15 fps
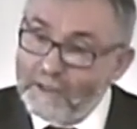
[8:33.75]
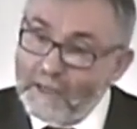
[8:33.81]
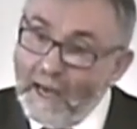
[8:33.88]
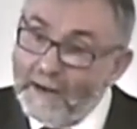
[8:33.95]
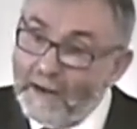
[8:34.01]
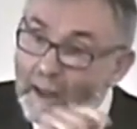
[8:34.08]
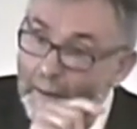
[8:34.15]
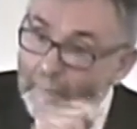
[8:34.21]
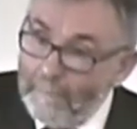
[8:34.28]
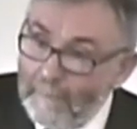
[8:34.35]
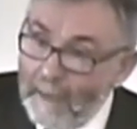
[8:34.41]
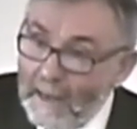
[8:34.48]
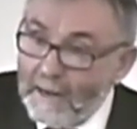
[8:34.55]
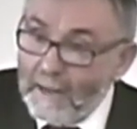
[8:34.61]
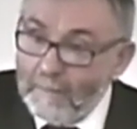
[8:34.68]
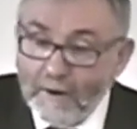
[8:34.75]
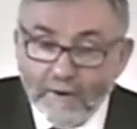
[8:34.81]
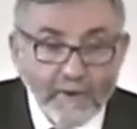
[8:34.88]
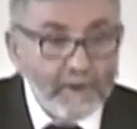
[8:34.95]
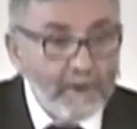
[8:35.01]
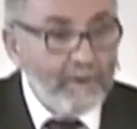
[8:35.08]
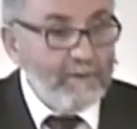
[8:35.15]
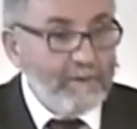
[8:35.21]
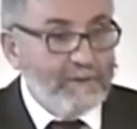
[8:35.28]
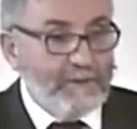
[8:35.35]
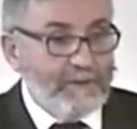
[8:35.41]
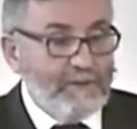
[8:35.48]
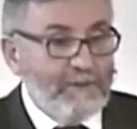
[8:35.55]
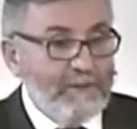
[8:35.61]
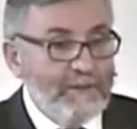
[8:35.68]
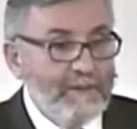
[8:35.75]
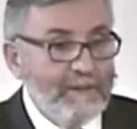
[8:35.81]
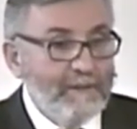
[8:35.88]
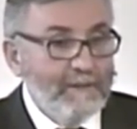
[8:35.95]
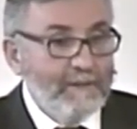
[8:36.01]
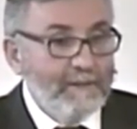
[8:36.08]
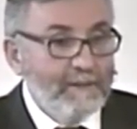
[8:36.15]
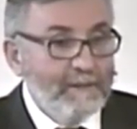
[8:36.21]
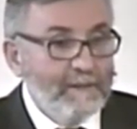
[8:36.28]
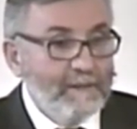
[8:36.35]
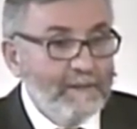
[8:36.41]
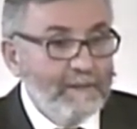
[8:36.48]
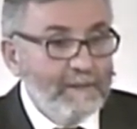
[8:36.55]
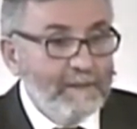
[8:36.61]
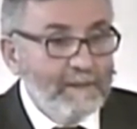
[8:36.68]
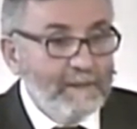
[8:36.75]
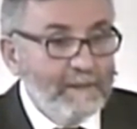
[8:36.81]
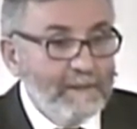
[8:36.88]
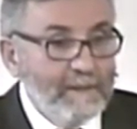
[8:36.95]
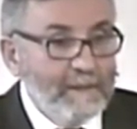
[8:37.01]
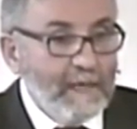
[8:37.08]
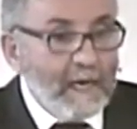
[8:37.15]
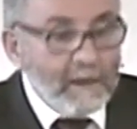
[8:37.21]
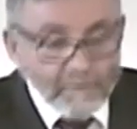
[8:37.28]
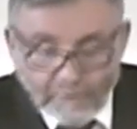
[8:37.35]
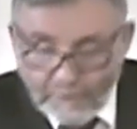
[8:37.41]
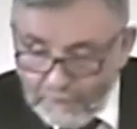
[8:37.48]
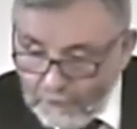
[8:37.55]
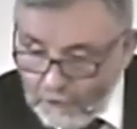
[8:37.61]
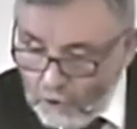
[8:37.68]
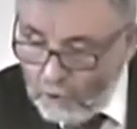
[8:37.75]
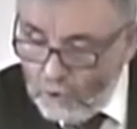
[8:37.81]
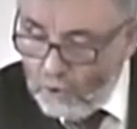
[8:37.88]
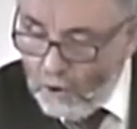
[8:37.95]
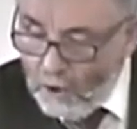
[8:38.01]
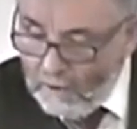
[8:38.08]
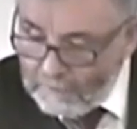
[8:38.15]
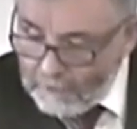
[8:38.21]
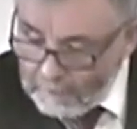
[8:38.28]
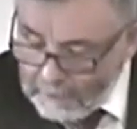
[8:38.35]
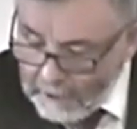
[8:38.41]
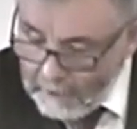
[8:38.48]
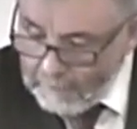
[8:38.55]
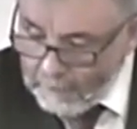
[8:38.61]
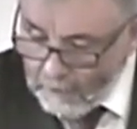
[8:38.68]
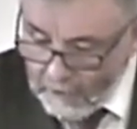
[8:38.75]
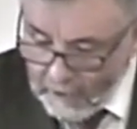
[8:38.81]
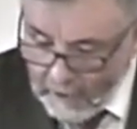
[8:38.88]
had many miracles, and few of the people